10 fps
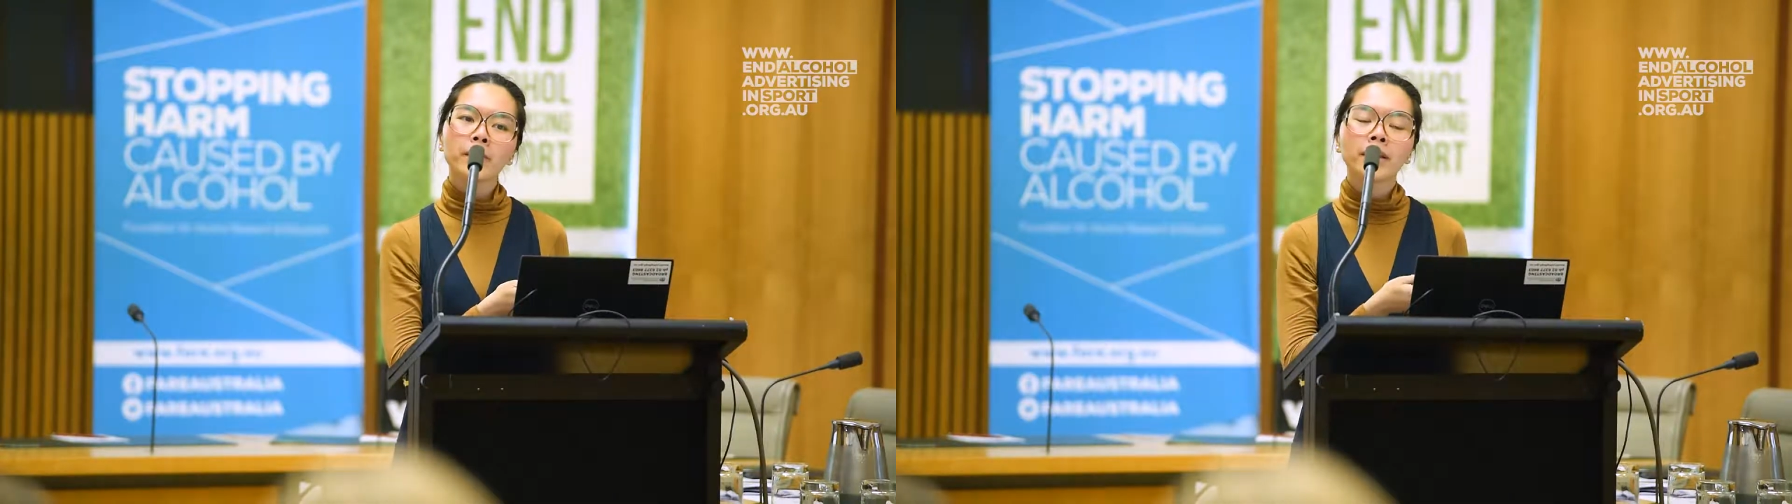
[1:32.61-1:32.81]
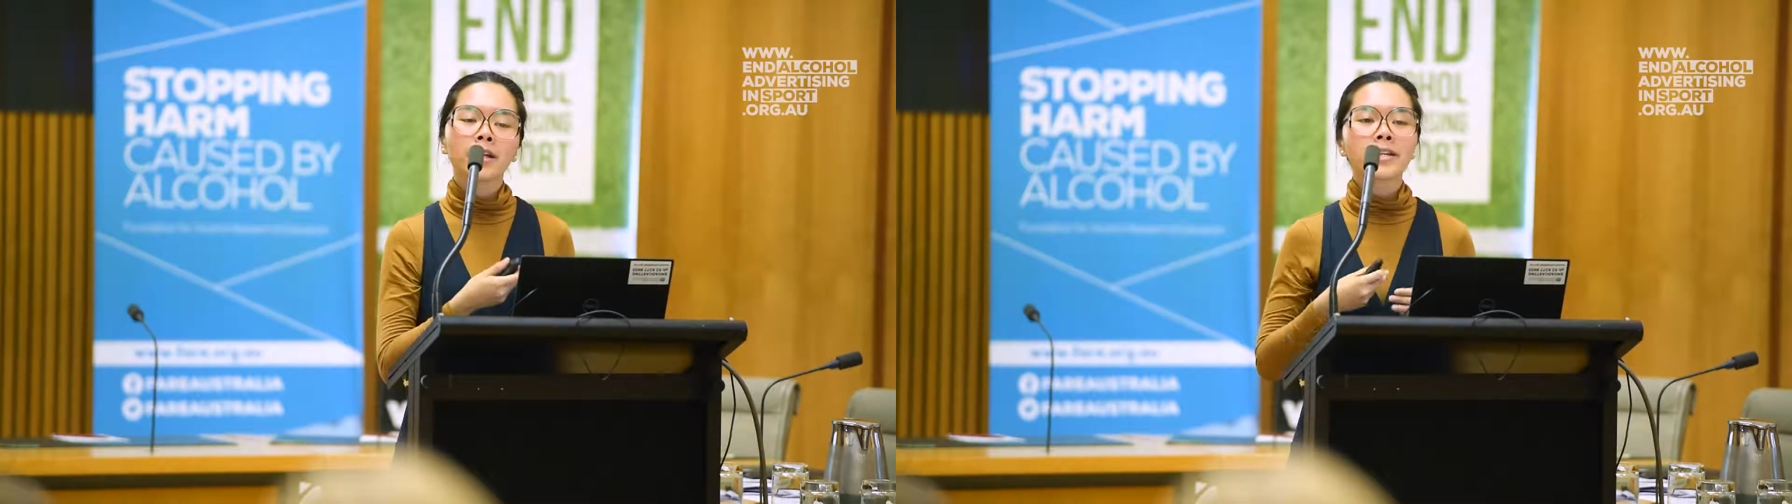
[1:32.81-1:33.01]

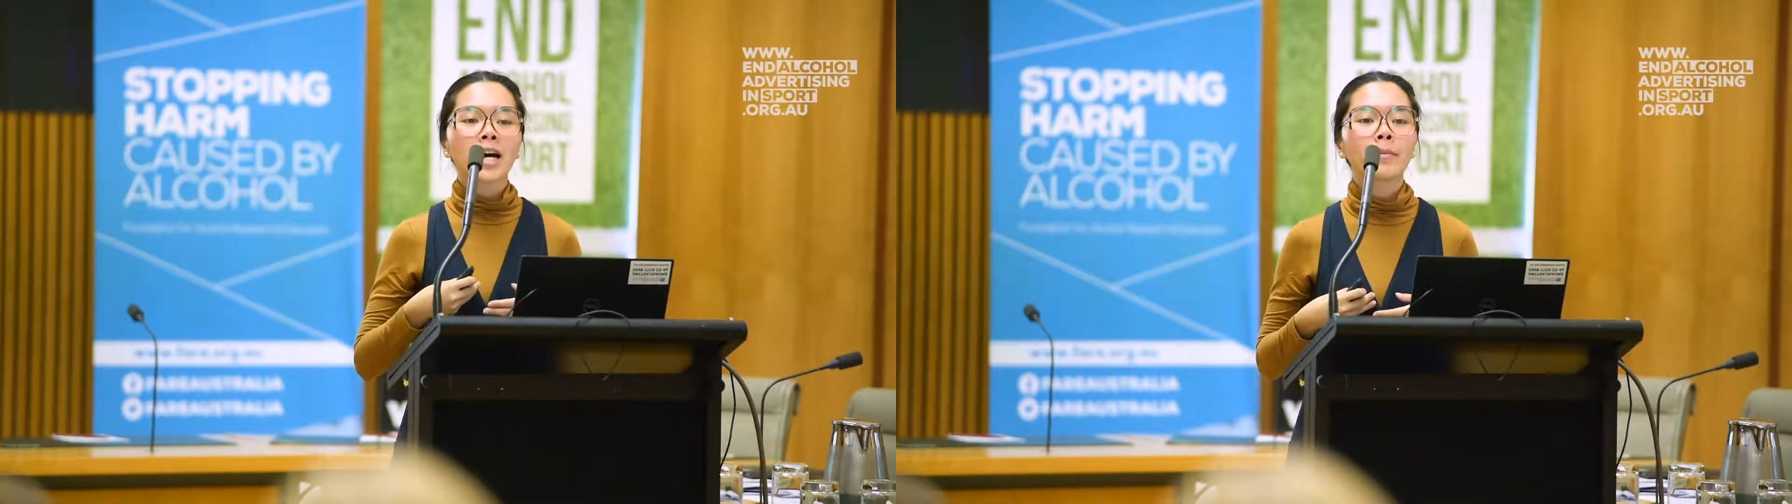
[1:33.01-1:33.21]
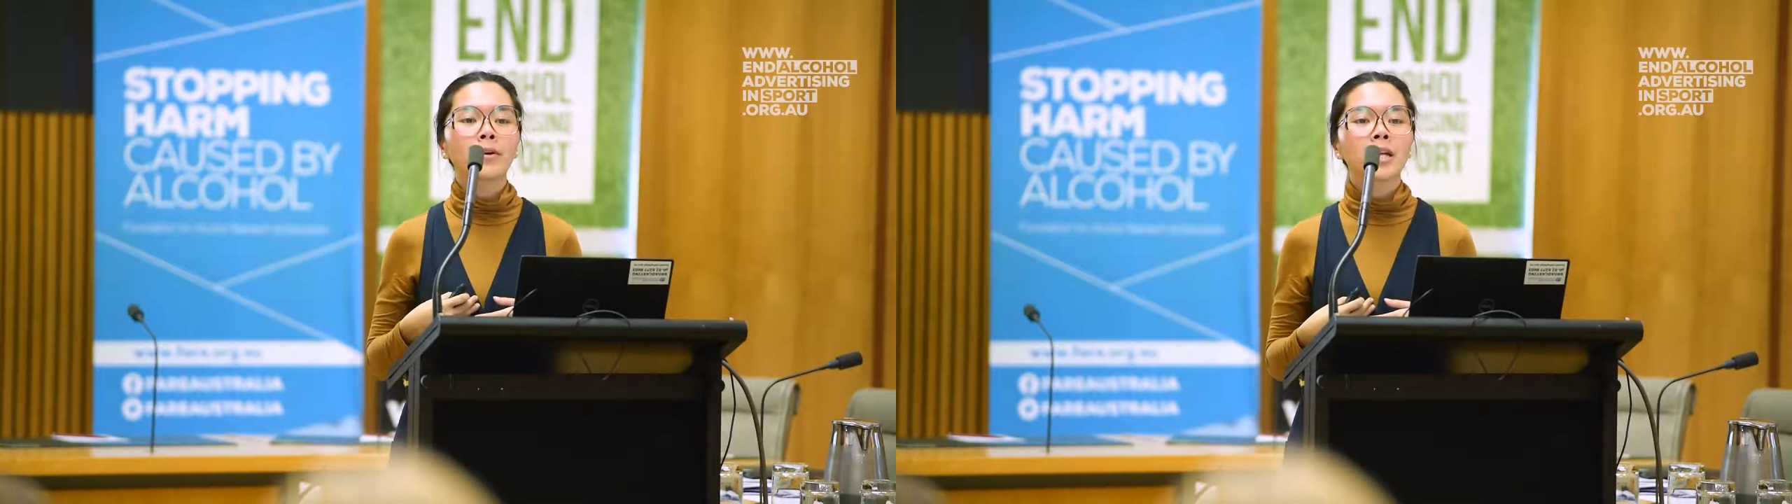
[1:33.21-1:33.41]
and then
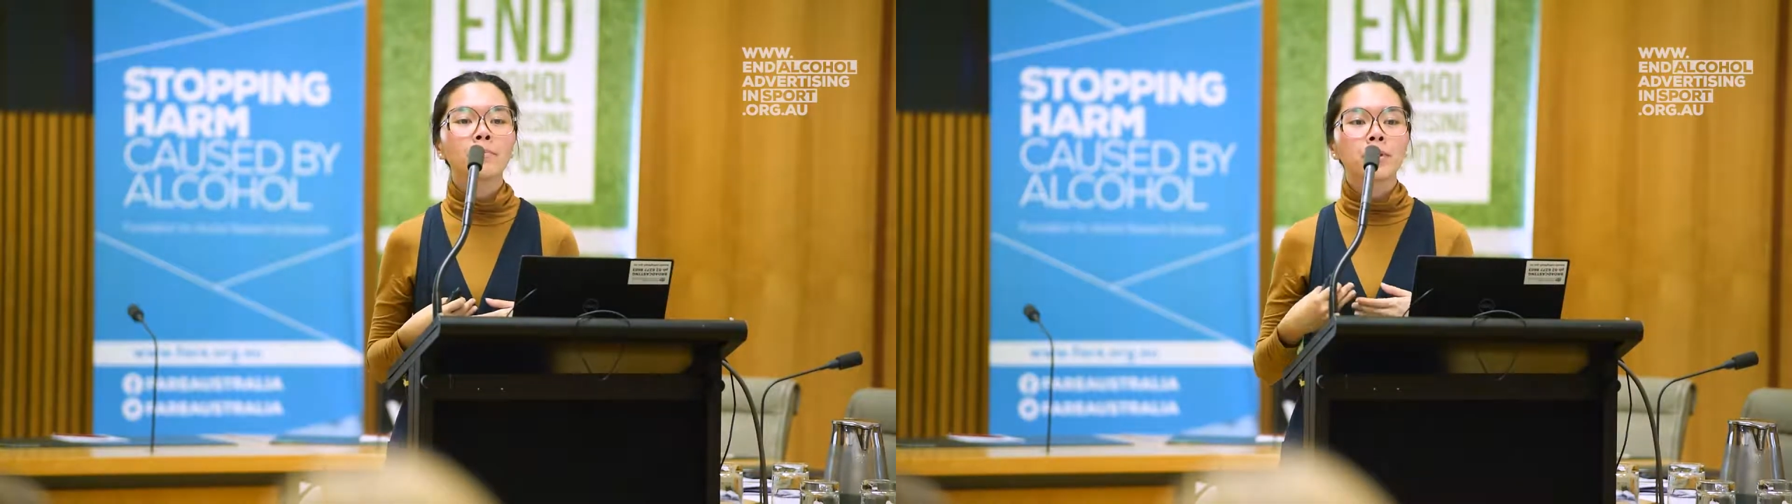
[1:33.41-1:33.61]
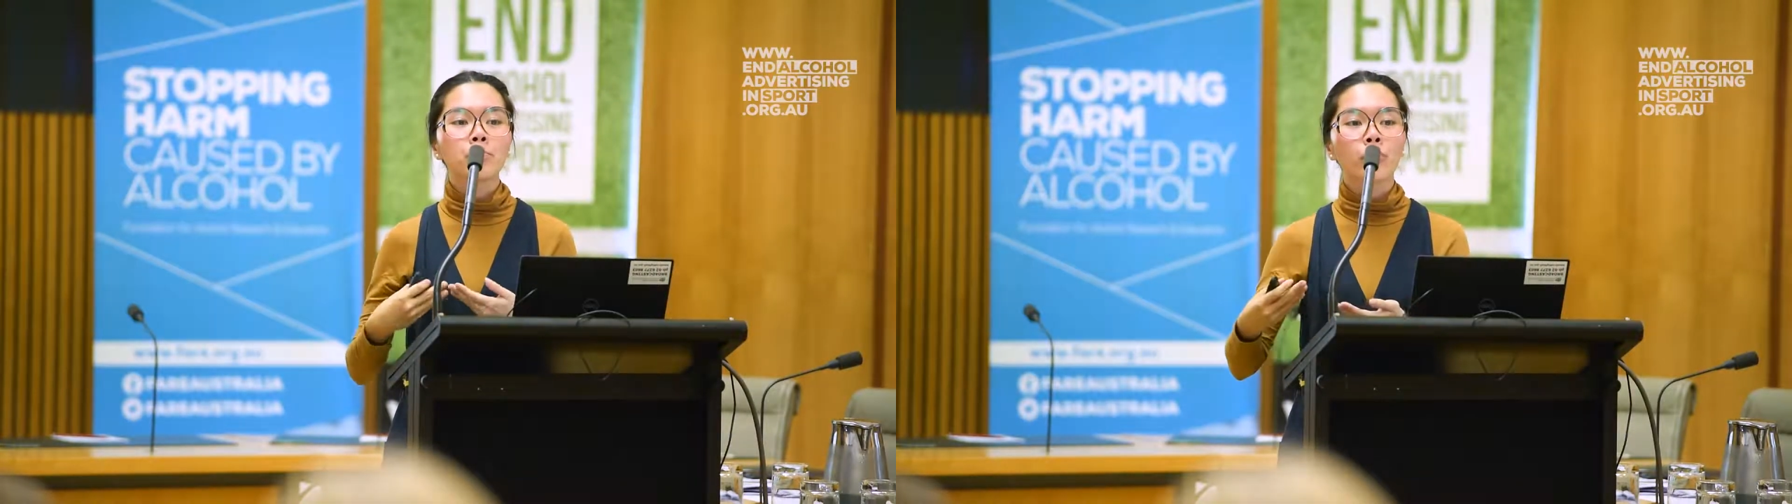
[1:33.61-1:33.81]
come out
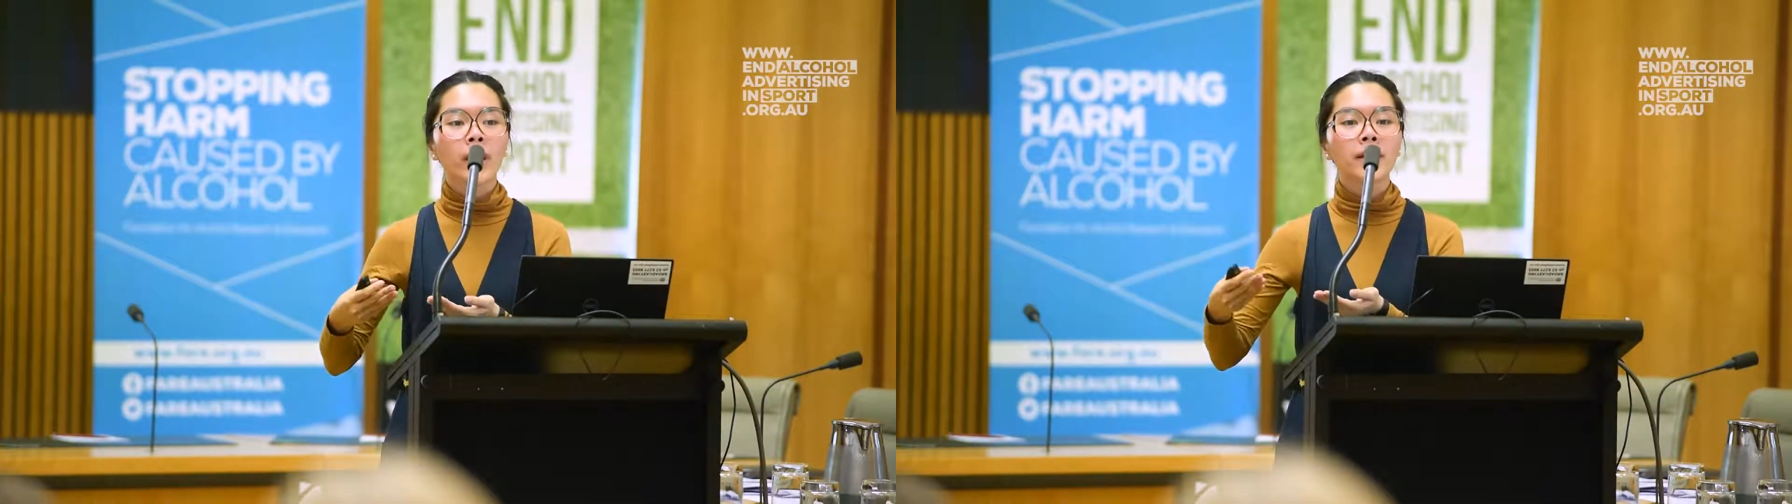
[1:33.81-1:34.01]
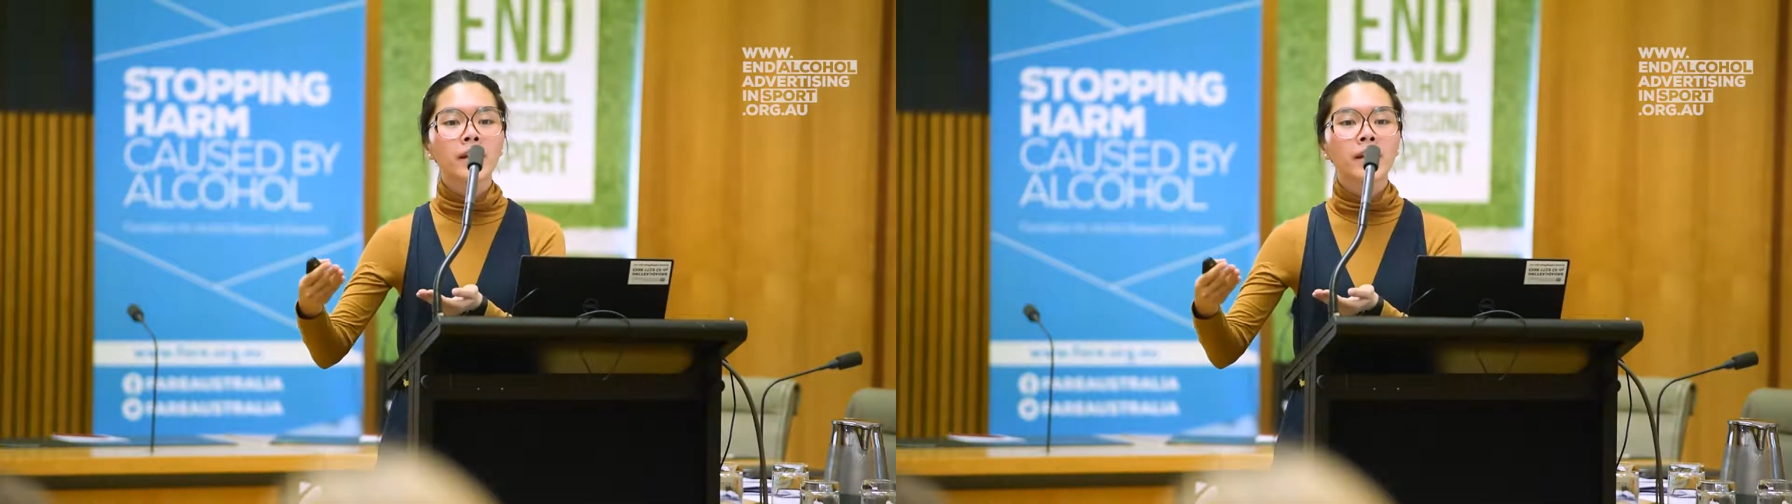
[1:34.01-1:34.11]
and be brand